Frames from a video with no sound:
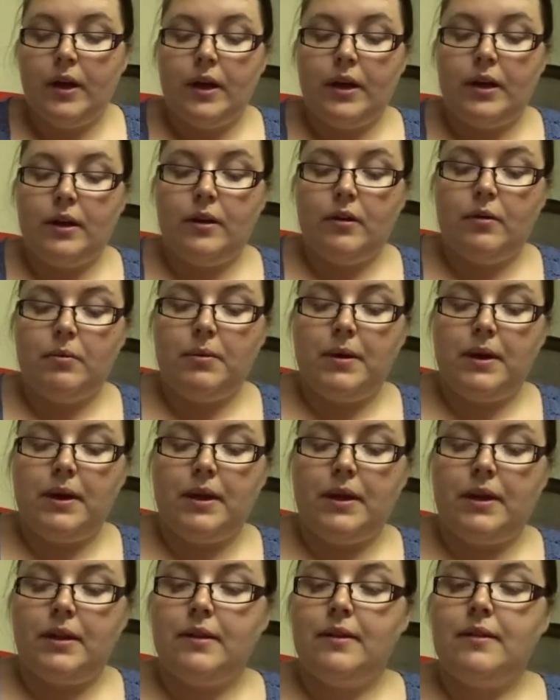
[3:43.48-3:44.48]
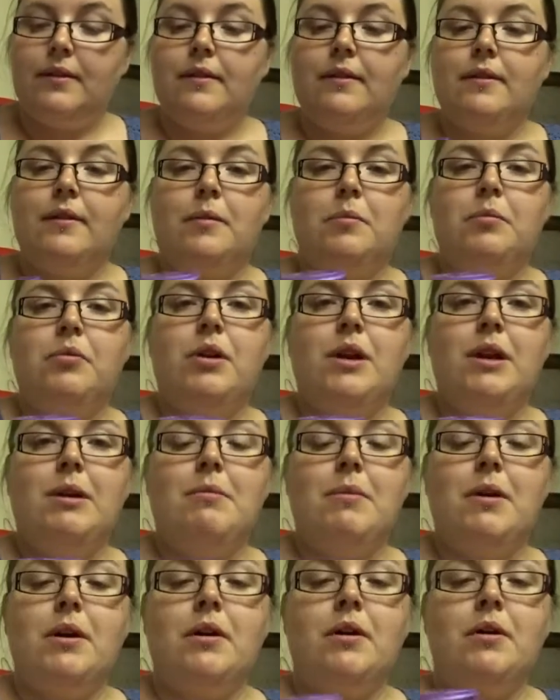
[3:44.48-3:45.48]
a little bit. This is a
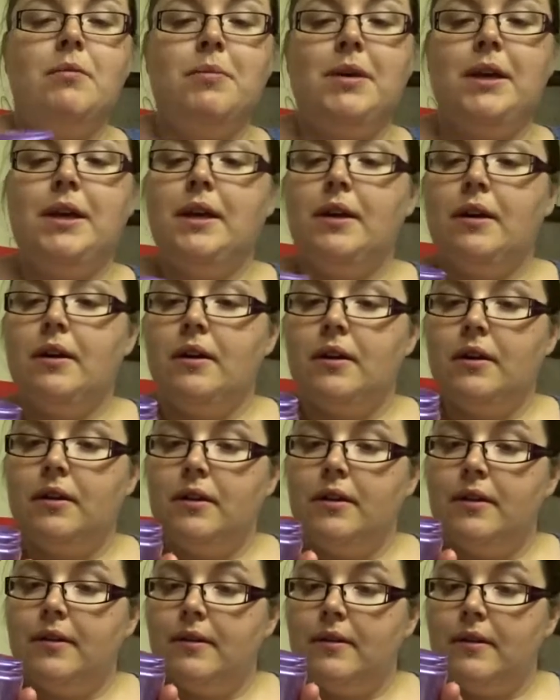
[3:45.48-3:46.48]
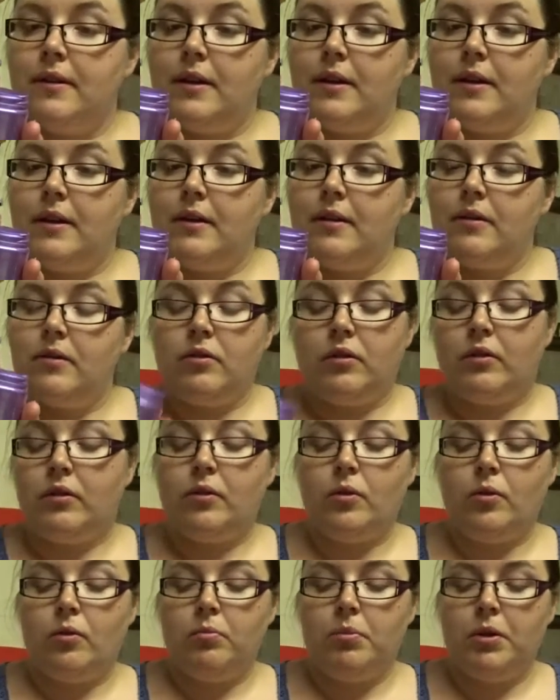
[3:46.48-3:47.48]
Prima Mica. This is just
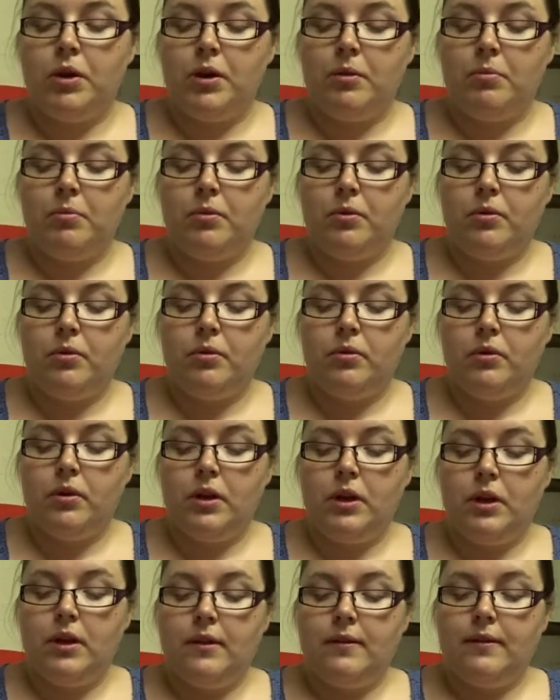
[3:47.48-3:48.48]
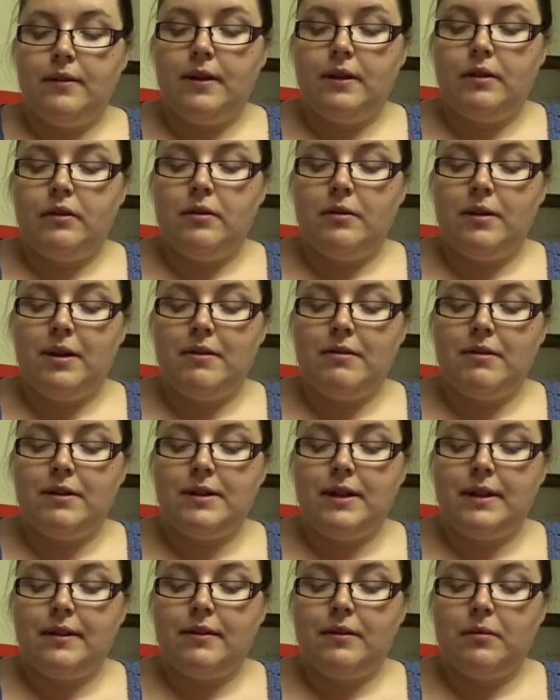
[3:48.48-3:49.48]
called purple. So they do
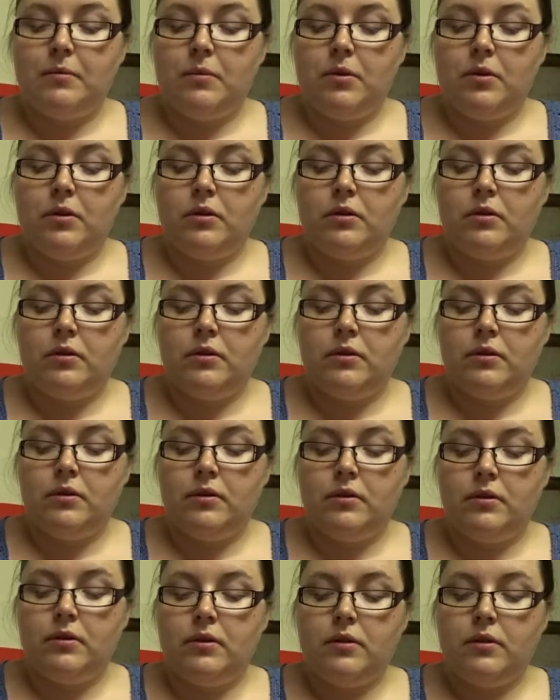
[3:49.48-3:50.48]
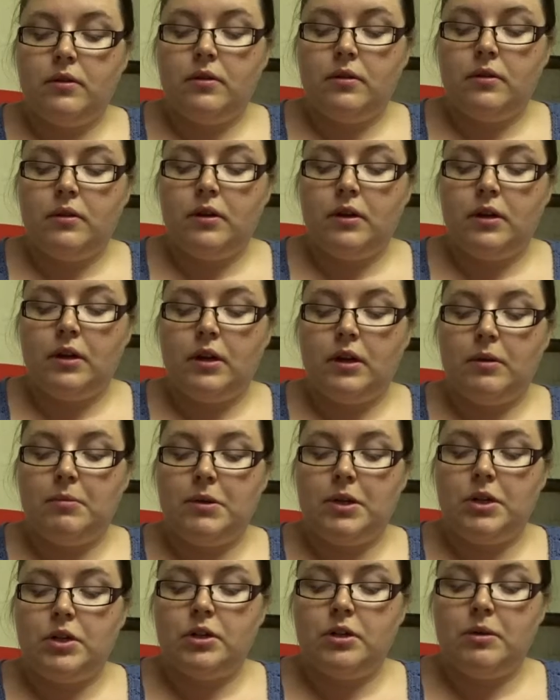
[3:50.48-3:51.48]
iridescent ones that are going to
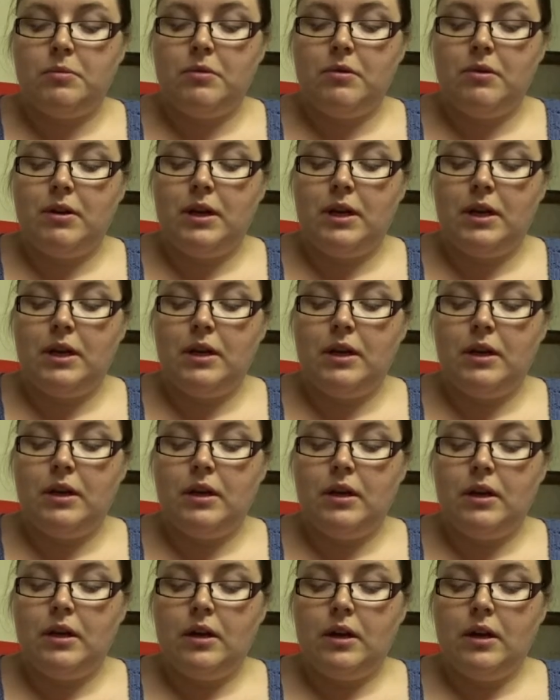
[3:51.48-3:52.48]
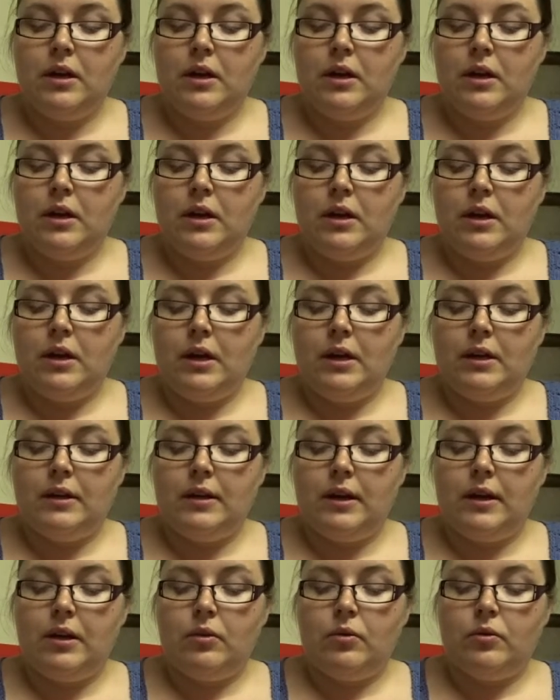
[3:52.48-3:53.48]
be shimmery, and
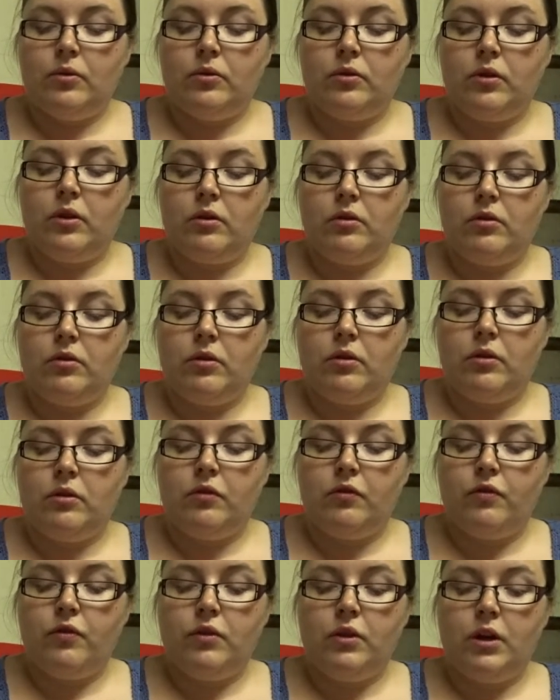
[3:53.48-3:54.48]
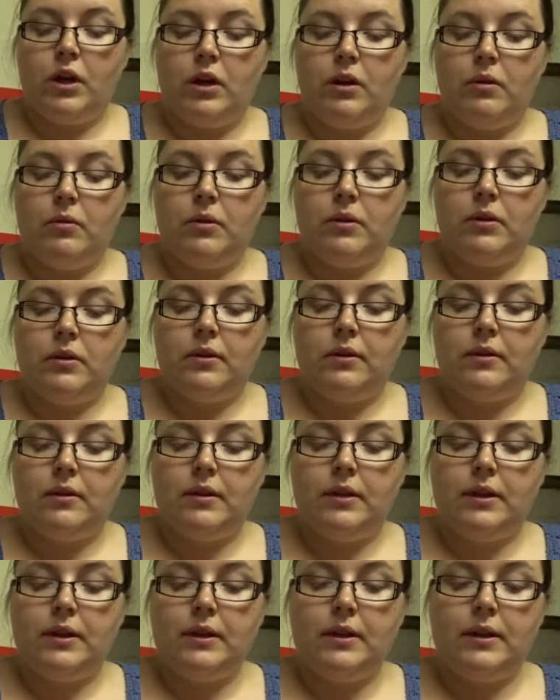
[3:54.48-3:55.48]
they also do full color ones
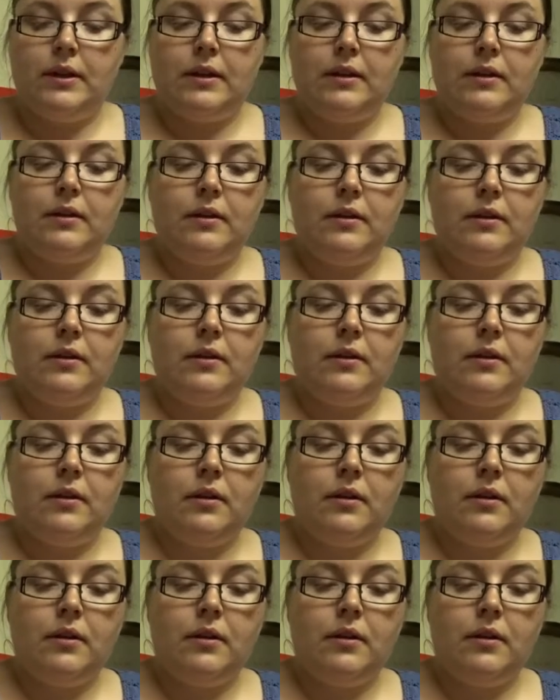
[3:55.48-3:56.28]
like this.